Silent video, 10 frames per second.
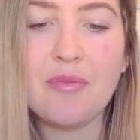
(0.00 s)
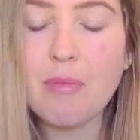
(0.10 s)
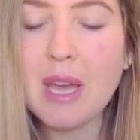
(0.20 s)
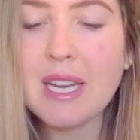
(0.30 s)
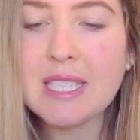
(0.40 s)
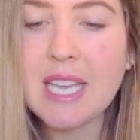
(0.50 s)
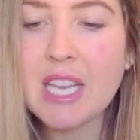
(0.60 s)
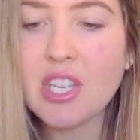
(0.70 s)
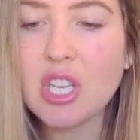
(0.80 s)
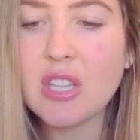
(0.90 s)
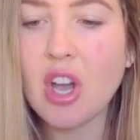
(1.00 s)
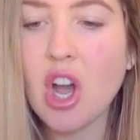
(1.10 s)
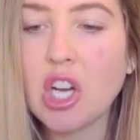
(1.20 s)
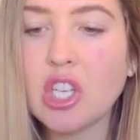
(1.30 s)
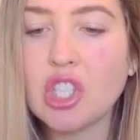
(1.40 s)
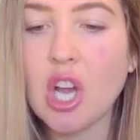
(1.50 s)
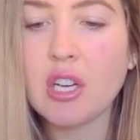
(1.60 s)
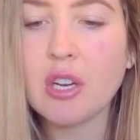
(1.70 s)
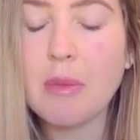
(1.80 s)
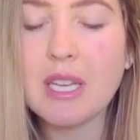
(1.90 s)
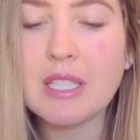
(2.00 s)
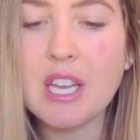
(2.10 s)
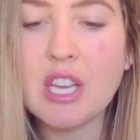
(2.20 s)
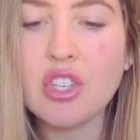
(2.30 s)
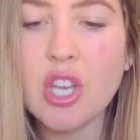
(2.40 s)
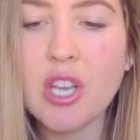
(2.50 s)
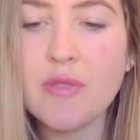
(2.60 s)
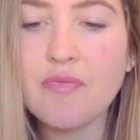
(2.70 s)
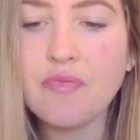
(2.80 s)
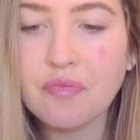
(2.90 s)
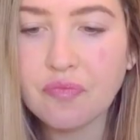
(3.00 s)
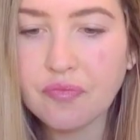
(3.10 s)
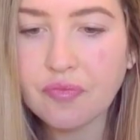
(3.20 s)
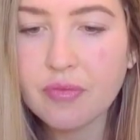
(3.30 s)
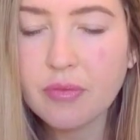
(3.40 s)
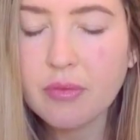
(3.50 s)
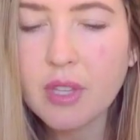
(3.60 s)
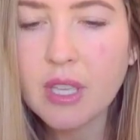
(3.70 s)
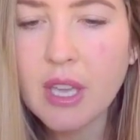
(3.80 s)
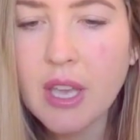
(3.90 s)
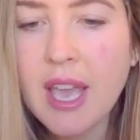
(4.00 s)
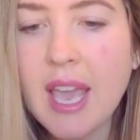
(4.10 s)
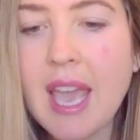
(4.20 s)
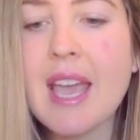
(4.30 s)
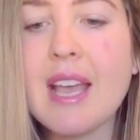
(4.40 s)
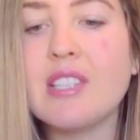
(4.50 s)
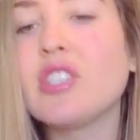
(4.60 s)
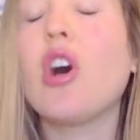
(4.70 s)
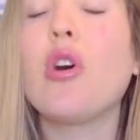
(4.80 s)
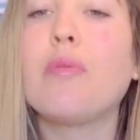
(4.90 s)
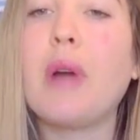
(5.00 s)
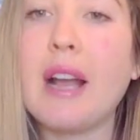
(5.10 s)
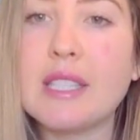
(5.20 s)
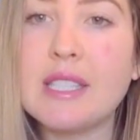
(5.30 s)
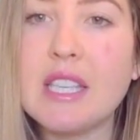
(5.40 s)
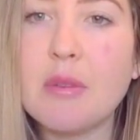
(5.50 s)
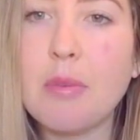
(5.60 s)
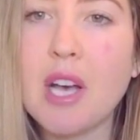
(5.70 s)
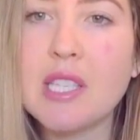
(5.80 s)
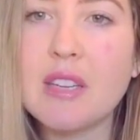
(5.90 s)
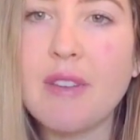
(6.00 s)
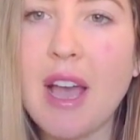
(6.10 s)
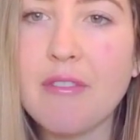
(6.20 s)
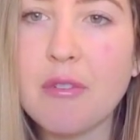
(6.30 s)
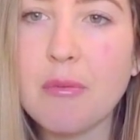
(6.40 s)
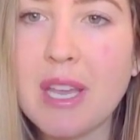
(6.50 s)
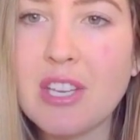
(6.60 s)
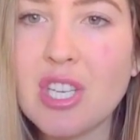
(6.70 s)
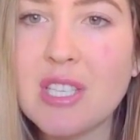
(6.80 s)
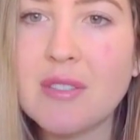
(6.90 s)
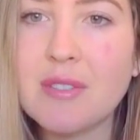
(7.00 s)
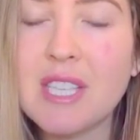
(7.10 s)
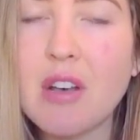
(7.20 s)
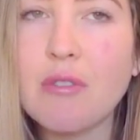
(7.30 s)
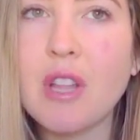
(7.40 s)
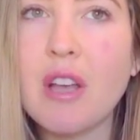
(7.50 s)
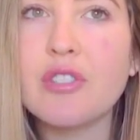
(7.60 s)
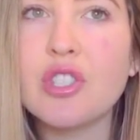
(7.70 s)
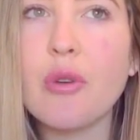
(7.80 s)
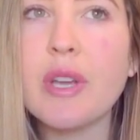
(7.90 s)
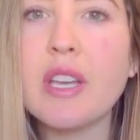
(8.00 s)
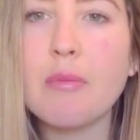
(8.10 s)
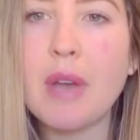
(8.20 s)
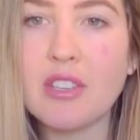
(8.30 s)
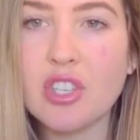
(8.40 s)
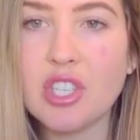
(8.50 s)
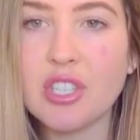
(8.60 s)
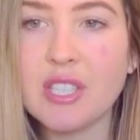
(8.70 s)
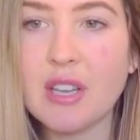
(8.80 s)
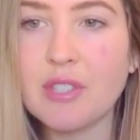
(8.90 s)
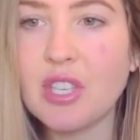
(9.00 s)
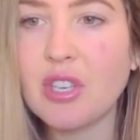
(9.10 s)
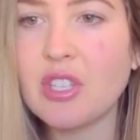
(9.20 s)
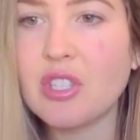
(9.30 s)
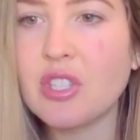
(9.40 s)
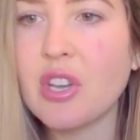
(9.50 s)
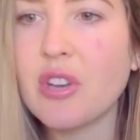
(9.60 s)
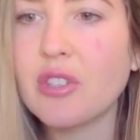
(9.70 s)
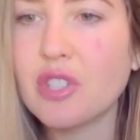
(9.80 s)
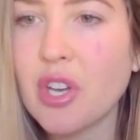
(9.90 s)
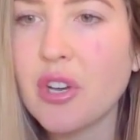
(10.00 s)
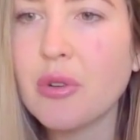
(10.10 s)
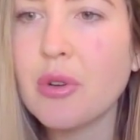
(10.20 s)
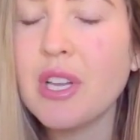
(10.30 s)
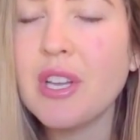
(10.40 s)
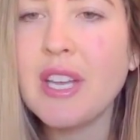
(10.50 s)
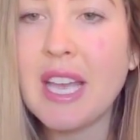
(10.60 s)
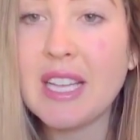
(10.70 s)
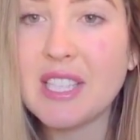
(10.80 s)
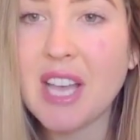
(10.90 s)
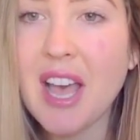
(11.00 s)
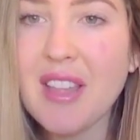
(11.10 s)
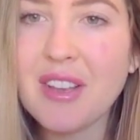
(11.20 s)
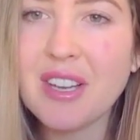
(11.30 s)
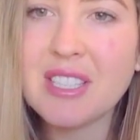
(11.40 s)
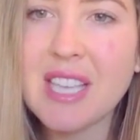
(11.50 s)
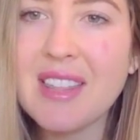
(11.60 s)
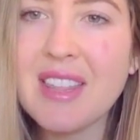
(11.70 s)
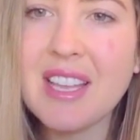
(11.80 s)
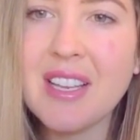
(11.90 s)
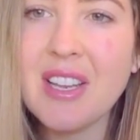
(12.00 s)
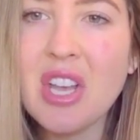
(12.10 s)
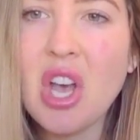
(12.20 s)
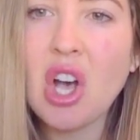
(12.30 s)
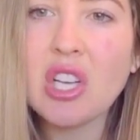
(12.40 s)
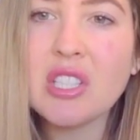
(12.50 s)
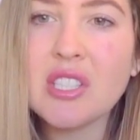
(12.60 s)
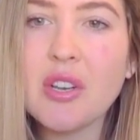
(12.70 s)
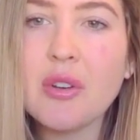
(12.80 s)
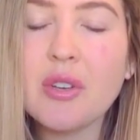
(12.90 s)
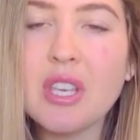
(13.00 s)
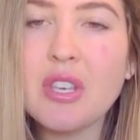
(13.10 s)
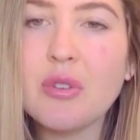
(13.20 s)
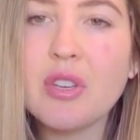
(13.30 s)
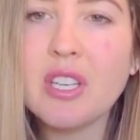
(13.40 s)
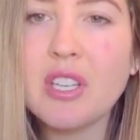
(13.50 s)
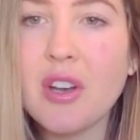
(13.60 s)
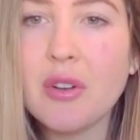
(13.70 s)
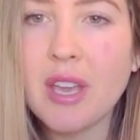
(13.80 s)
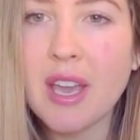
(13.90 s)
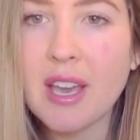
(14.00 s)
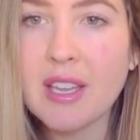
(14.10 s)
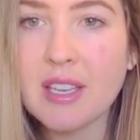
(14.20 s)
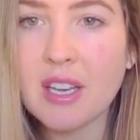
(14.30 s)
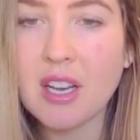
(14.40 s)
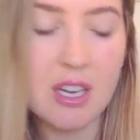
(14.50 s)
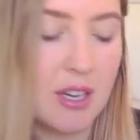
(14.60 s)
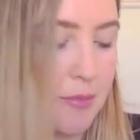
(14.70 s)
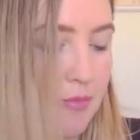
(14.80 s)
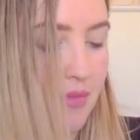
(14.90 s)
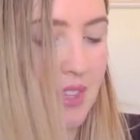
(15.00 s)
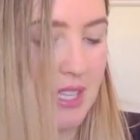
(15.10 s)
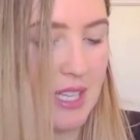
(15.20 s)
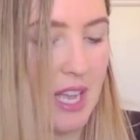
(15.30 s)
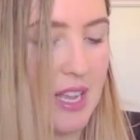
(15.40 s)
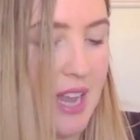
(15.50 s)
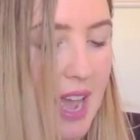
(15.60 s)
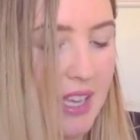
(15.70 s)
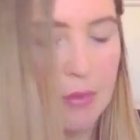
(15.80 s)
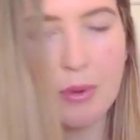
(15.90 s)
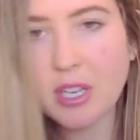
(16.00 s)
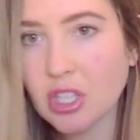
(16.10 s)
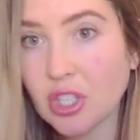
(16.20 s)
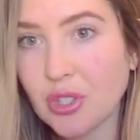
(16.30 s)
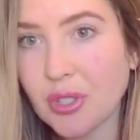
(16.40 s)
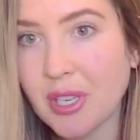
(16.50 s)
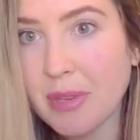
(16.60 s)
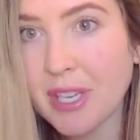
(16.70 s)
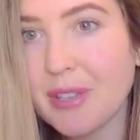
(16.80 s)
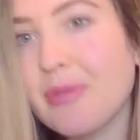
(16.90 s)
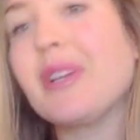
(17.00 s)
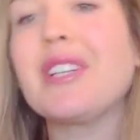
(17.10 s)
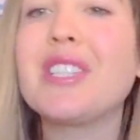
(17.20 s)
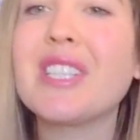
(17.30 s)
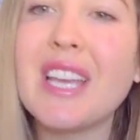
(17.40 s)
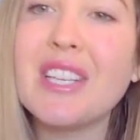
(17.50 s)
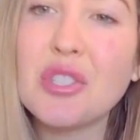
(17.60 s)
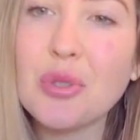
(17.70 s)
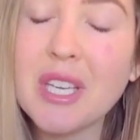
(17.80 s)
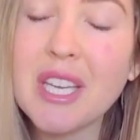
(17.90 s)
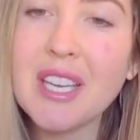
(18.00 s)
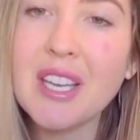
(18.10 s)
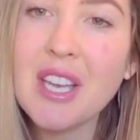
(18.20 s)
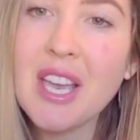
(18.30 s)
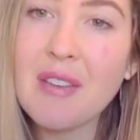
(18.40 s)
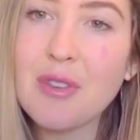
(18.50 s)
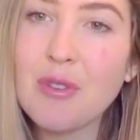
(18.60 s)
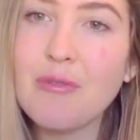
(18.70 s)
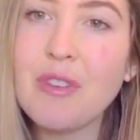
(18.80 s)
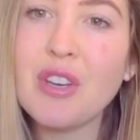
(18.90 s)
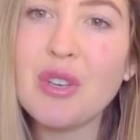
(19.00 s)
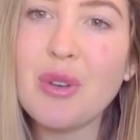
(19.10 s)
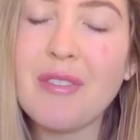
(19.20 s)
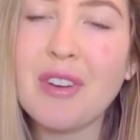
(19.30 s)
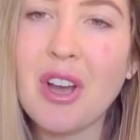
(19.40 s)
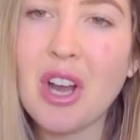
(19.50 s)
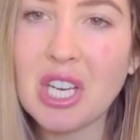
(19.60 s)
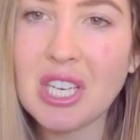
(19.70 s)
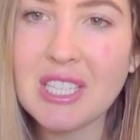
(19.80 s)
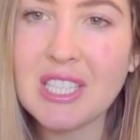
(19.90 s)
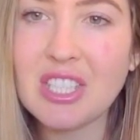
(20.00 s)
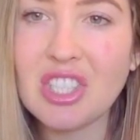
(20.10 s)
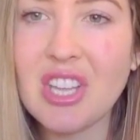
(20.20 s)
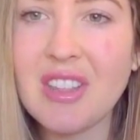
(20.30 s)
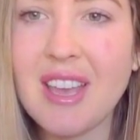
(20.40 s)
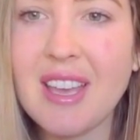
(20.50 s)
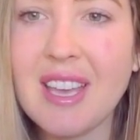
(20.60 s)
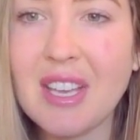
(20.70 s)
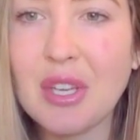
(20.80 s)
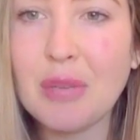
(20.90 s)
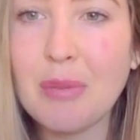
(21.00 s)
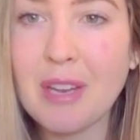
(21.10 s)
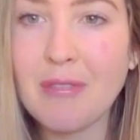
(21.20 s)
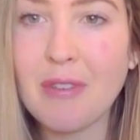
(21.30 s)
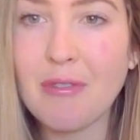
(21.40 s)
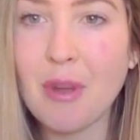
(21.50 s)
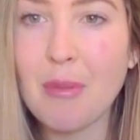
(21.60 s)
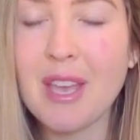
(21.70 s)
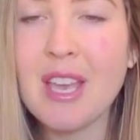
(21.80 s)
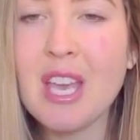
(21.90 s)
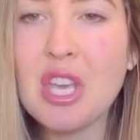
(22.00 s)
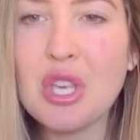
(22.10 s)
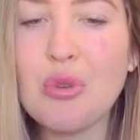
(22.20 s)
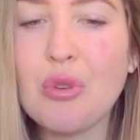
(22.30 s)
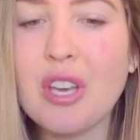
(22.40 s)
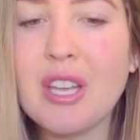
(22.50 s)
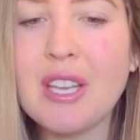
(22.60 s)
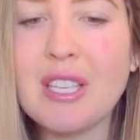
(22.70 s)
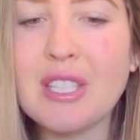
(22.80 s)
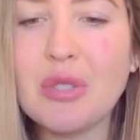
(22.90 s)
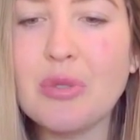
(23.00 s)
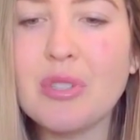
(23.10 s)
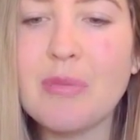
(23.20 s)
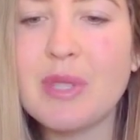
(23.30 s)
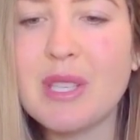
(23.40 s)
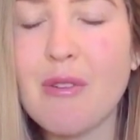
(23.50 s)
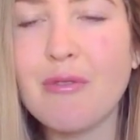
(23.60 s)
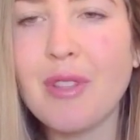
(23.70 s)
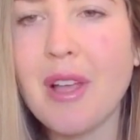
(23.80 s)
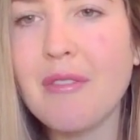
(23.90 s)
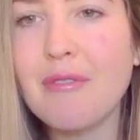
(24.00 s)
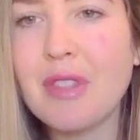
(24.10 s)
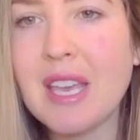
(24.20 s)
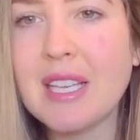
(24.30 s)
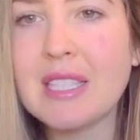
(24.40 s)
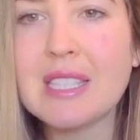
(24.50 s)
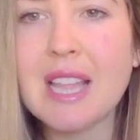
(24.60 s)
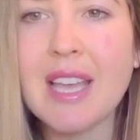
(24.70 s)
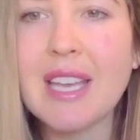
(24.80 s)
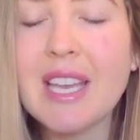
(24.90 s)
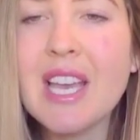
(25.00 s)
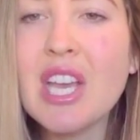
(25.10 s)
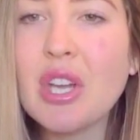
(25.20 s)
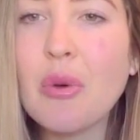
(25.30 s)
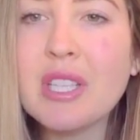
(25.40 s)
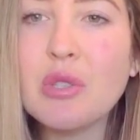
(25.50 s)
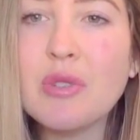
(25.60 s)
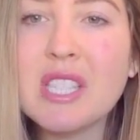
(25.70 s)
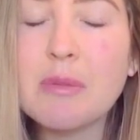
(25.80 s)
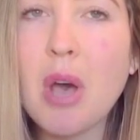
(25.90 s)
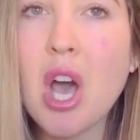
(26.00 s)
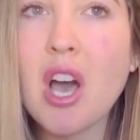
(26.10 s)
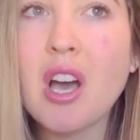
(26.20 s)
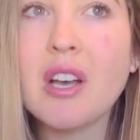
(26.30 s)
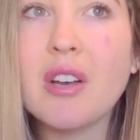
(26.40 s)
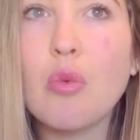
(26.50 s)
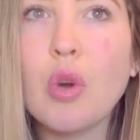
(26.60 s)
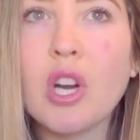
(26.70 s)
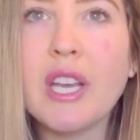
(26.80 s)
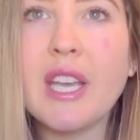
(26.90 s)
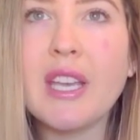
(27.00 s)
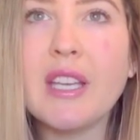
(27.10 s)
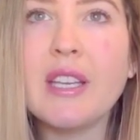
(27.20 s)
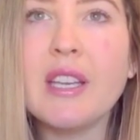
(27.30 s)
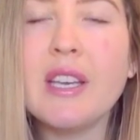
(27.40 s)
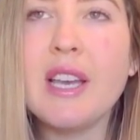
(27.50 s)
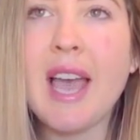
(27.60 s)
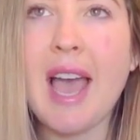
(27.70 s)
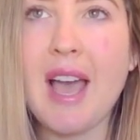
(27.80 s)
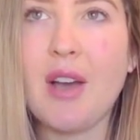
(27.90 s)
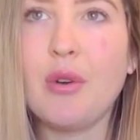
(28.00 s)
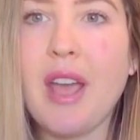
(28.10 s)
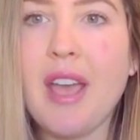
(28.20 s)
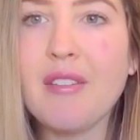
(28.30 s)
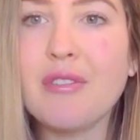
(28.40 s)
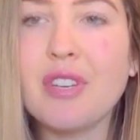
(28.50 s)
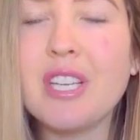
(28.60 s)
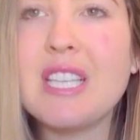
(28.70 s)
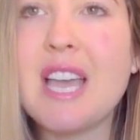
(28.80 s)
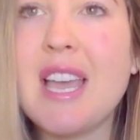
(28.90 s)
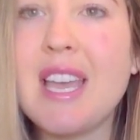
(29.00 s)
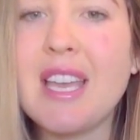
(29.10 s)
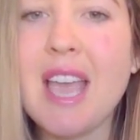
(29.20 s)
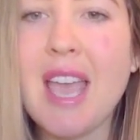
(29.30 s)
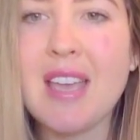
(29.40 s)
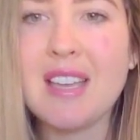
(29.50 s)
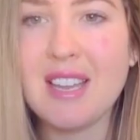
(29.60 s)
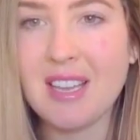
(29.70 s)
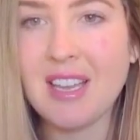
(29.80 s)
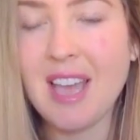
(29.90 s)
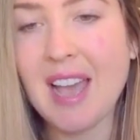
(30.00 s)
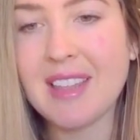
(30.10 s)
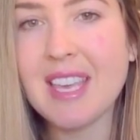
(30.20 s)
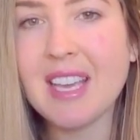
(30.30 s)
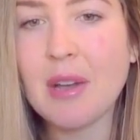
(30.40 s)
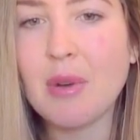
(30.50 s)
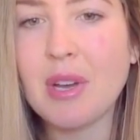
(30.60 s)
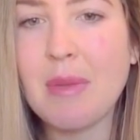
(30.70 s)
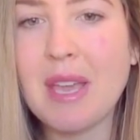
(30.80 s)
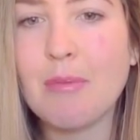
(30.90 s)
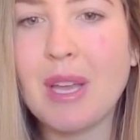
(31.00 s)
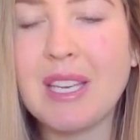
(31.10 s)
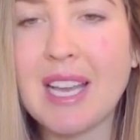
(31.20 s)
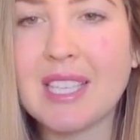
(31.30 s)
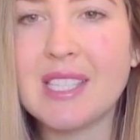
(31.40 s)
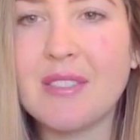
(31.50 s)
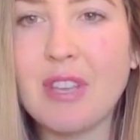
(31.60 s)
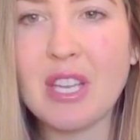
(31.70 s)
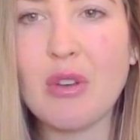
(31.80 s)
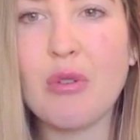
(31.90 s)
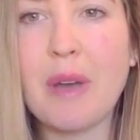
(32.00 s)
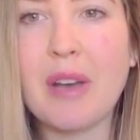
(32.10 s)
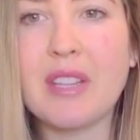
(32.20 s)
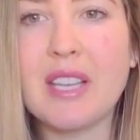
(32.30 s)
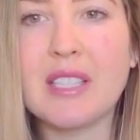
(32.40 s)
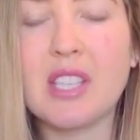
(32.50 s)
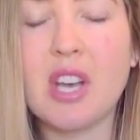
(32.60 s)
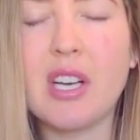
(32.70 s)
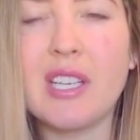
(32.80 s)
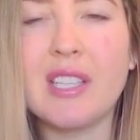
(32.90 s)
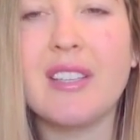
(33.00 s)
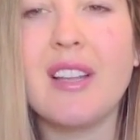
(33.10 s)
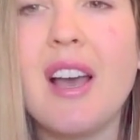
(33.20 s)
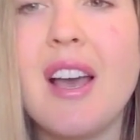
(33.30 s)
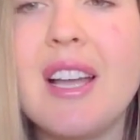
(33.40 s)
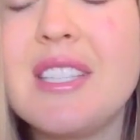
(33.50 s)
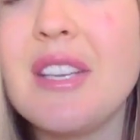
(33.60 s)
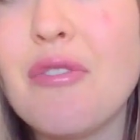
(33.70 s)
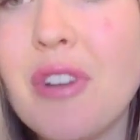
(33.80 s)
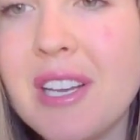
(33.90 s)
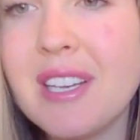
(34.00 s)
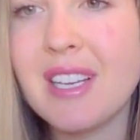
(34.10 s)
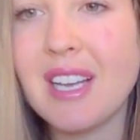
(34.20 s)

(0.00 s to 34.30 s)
meditation, the heart chakra meditation, and practicing the positive affirmations of self-love, showing compassion to yourself so you can show it to others. And then also you could go get an acupuncture treatment, which can treat, if you feel you have a heart condition that could benefit from it. You could do some self-love things like going to a spa, working out every day. And I think I want to make my next video about this on a different